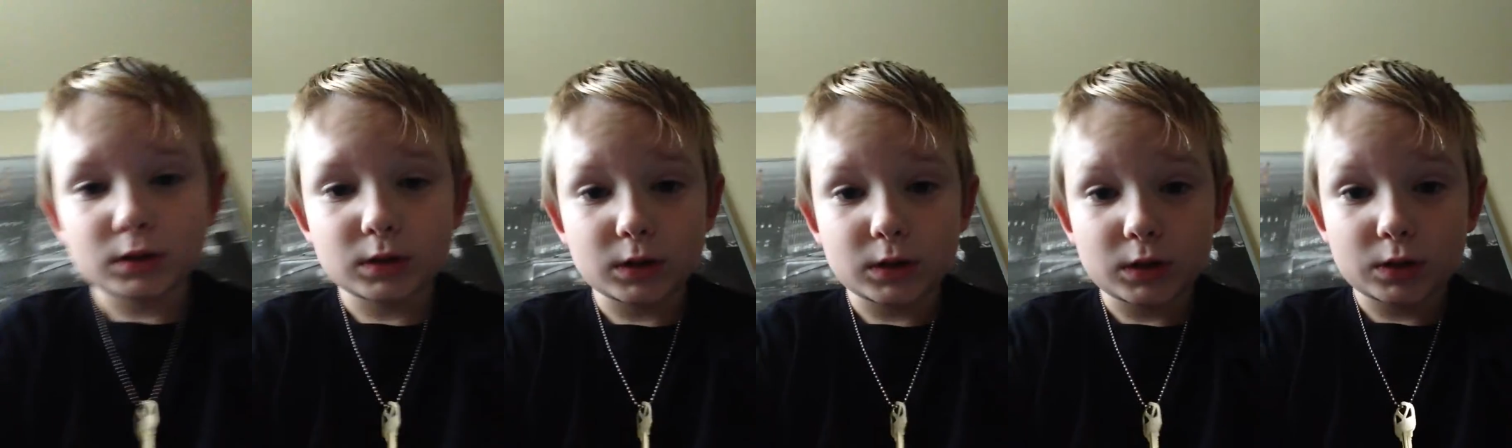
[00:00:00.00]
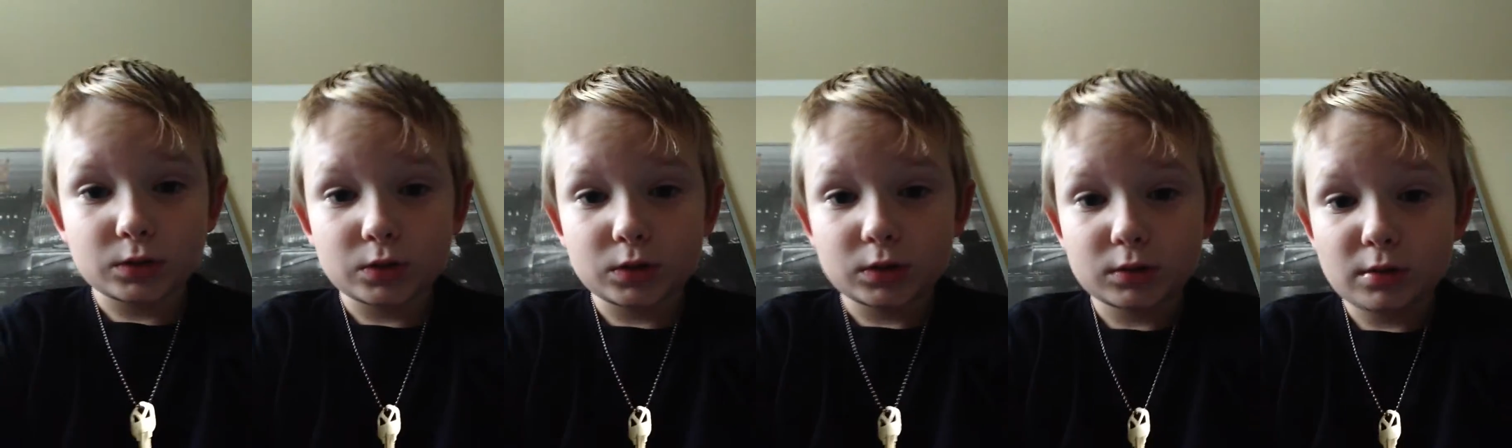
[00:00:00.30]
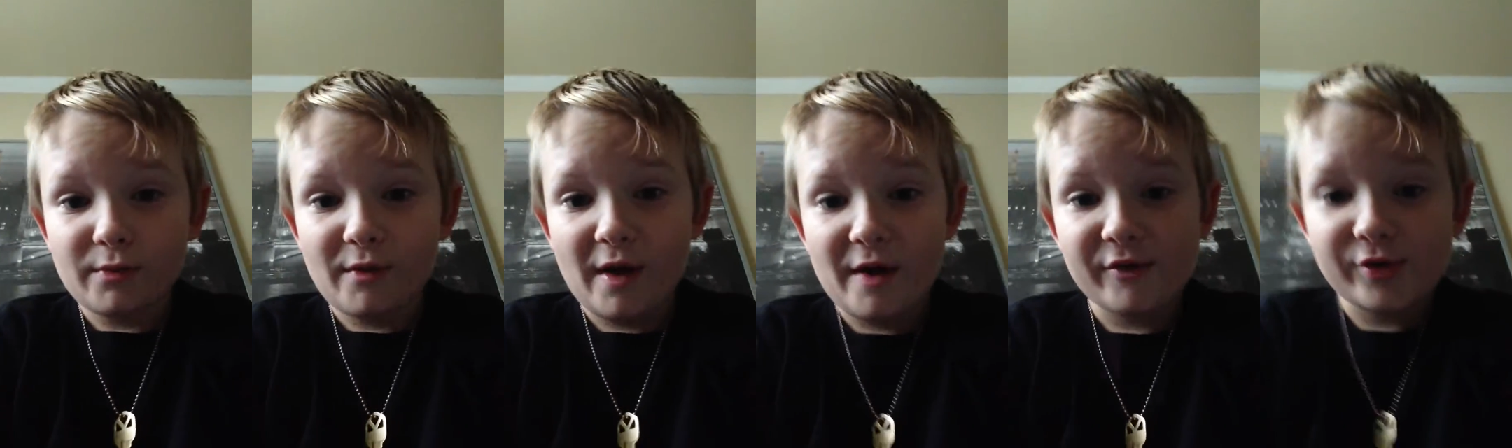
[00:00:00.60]
uh,
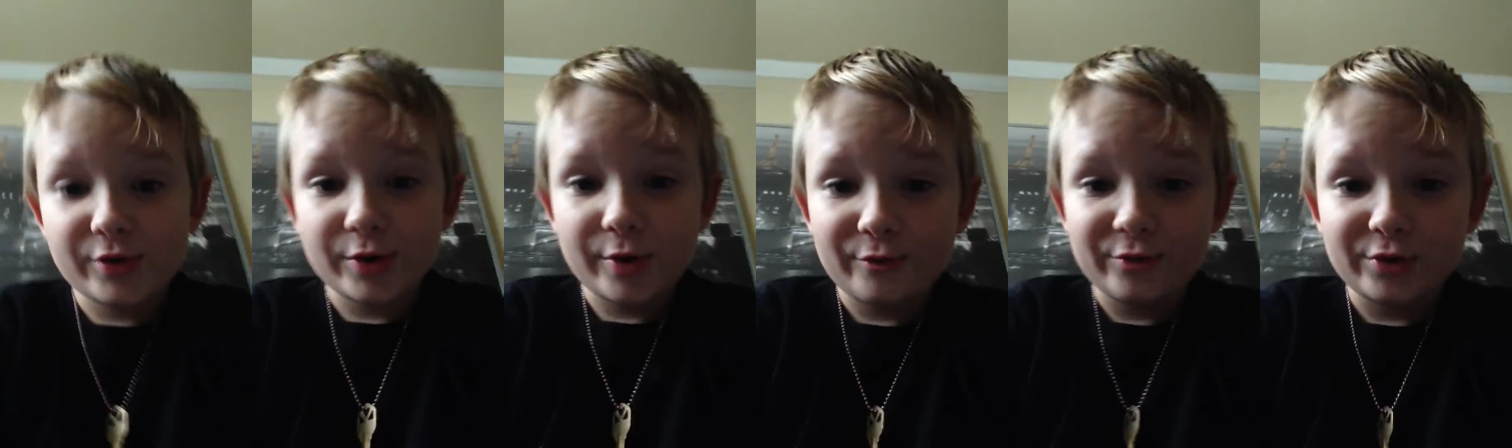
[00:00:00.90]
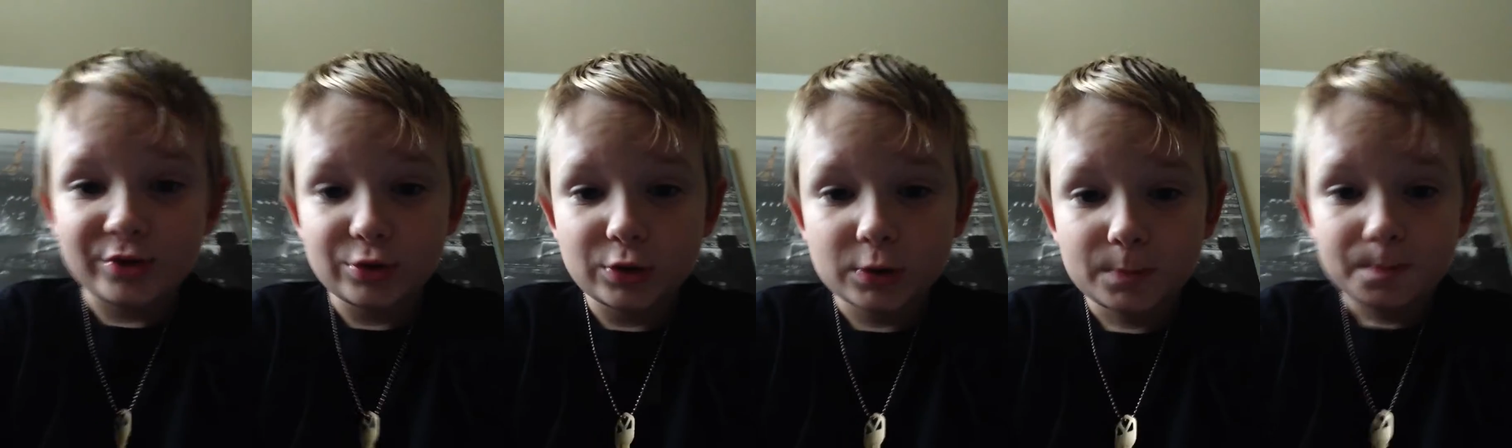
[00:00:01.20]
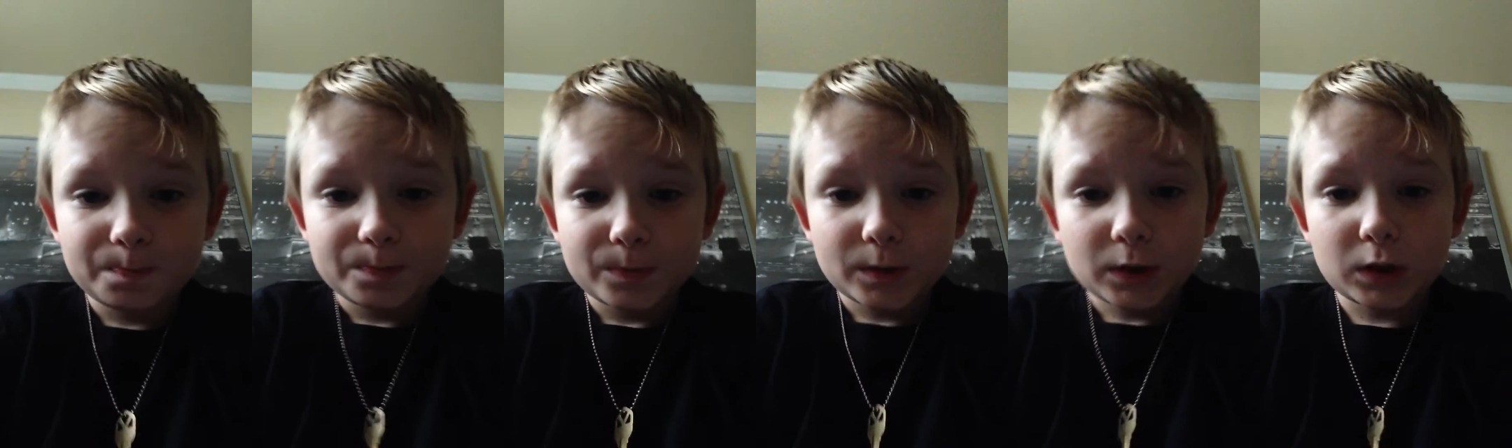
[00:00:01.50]
500 views
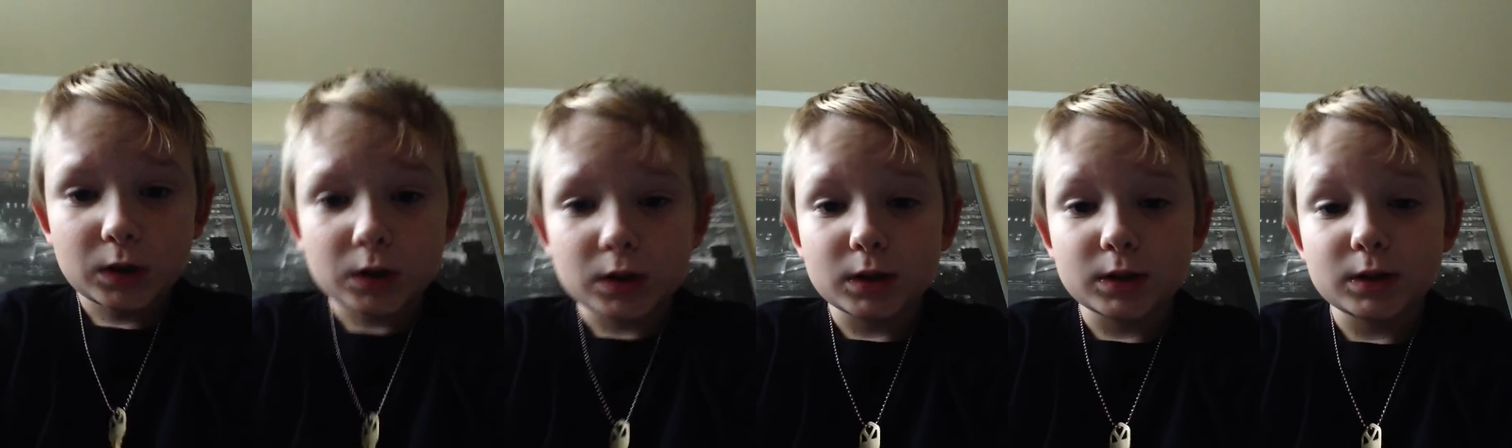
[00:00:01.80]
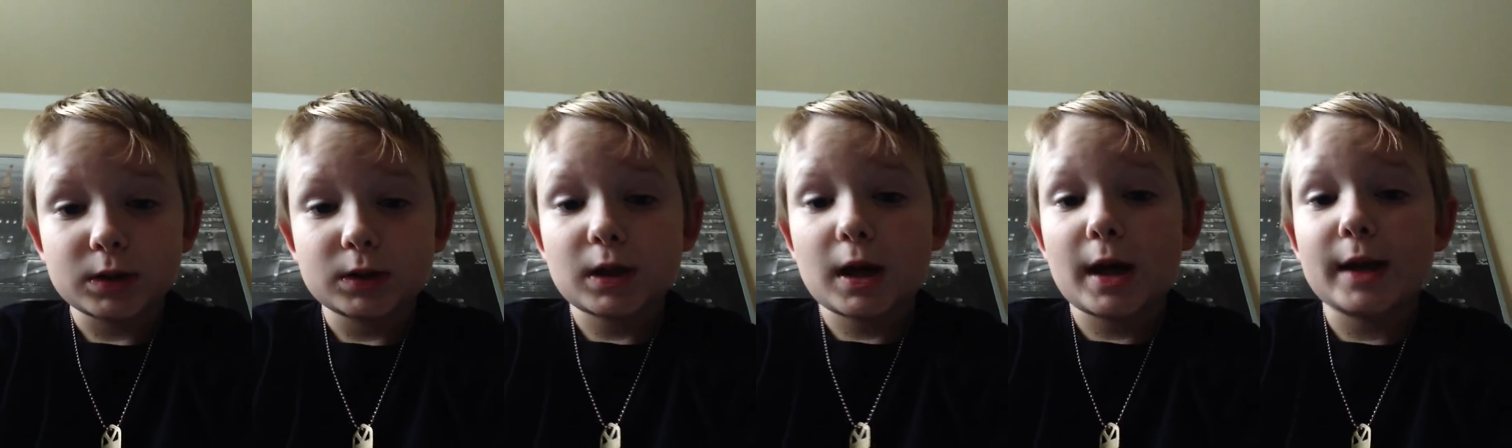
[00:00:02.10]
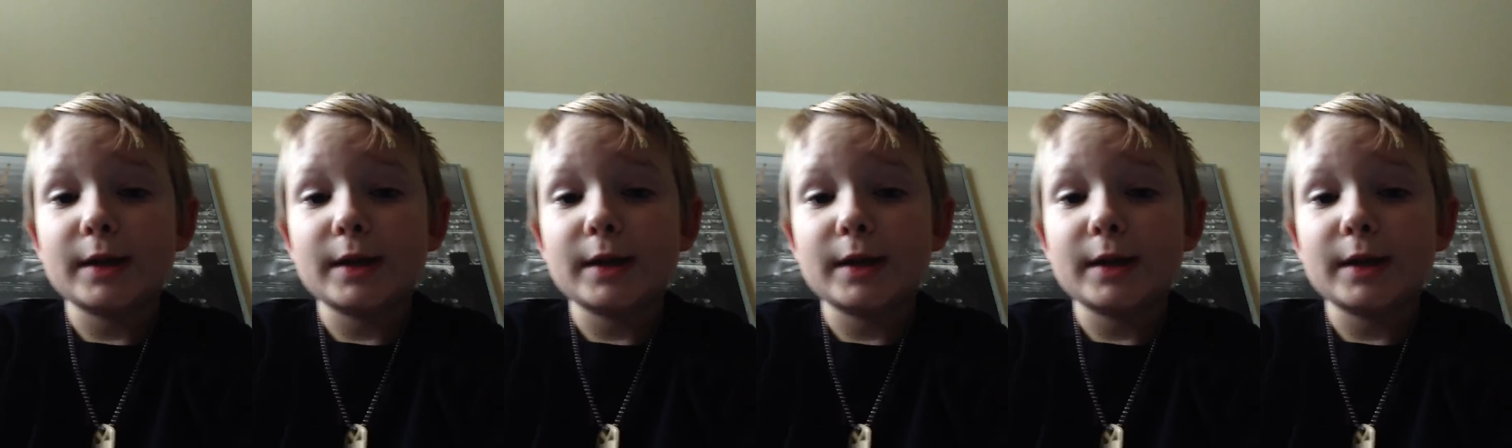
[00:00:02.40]
because